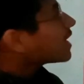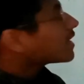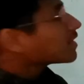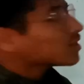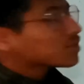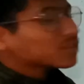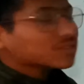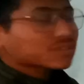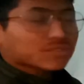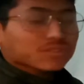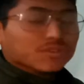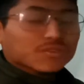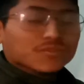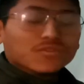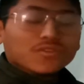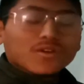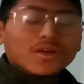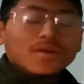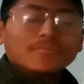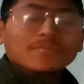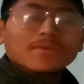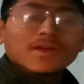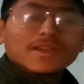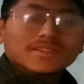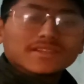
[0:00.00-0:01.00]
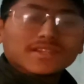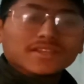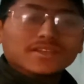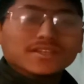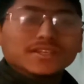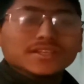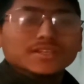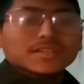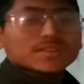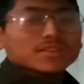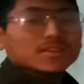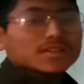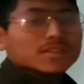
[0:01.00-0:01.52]
are also formed by the
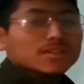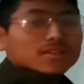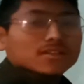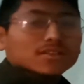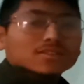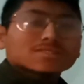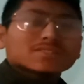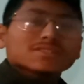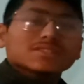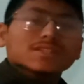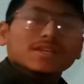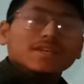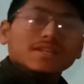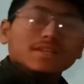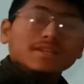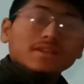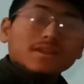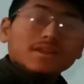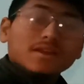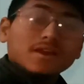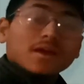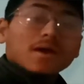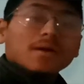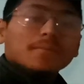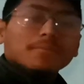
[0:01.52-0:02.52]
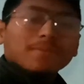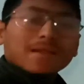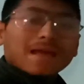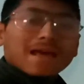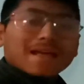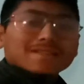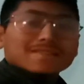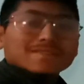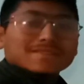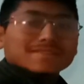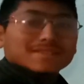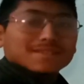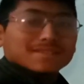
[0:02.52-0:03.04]
nucleus in
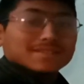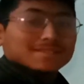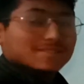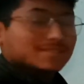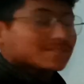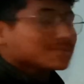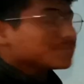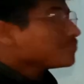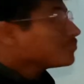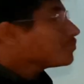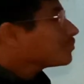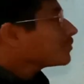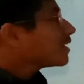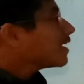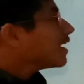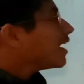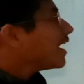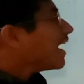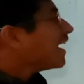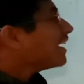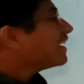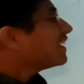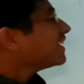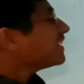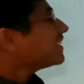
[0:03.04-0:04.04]
plant cells. And